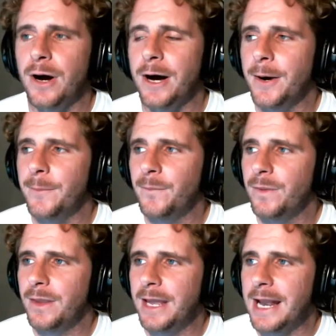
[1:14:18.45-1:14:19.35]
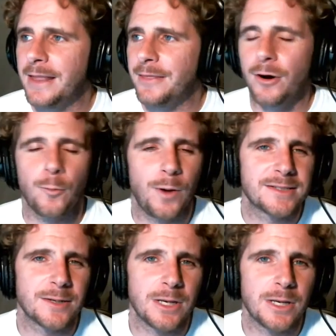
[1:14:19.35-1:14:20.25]
Um, and, and, there are
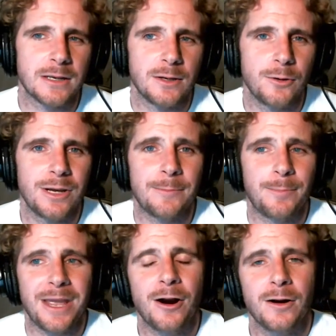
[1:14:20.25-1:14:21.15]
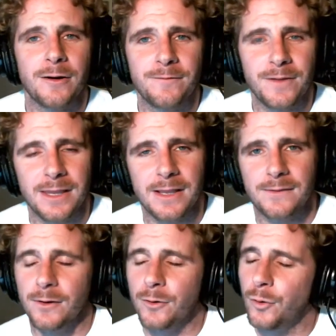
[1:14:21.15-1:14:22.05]
ways that we can do it and pay our
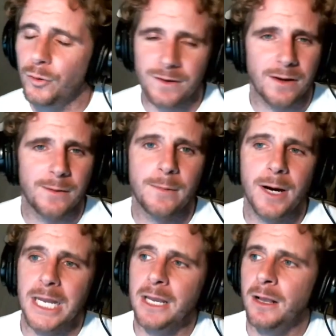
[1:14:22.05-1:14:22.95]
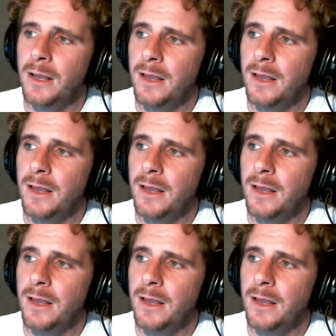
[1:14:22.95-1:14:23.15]
affiliates a whole ton of money.